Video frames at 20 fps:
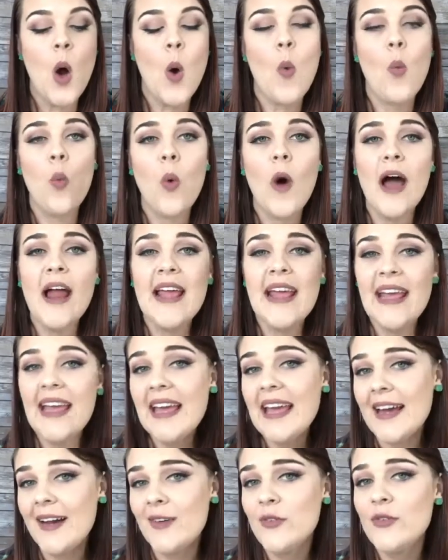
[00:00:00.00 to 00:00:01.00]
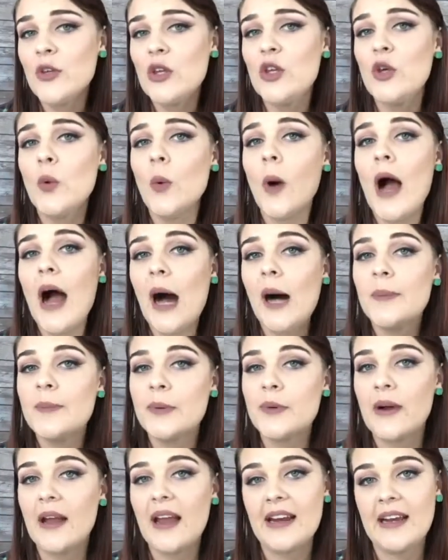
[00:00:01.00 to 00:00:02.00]
what if you
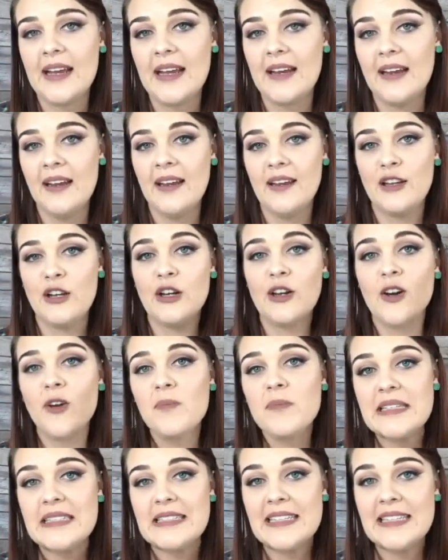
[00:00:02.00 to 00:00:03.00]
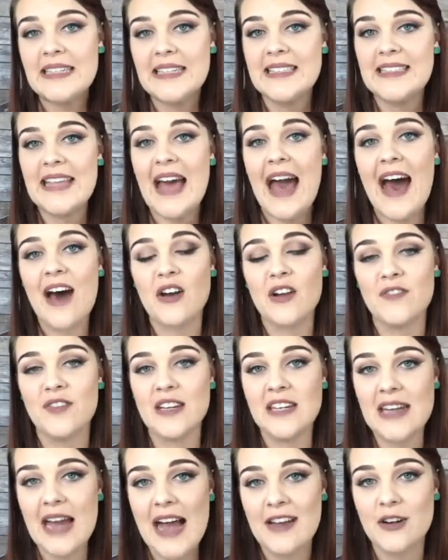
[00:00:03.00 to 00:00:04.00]
operated your business out of a
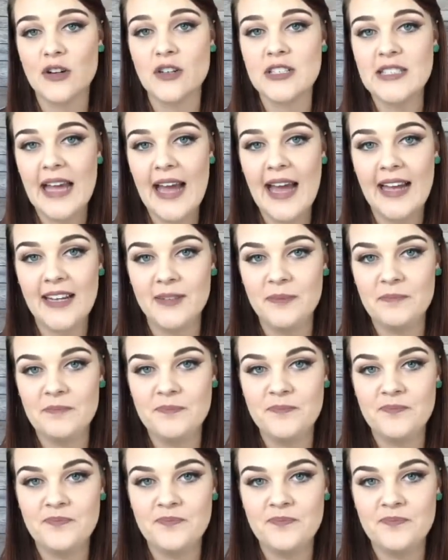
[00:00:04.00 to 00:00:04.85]
9 or 10?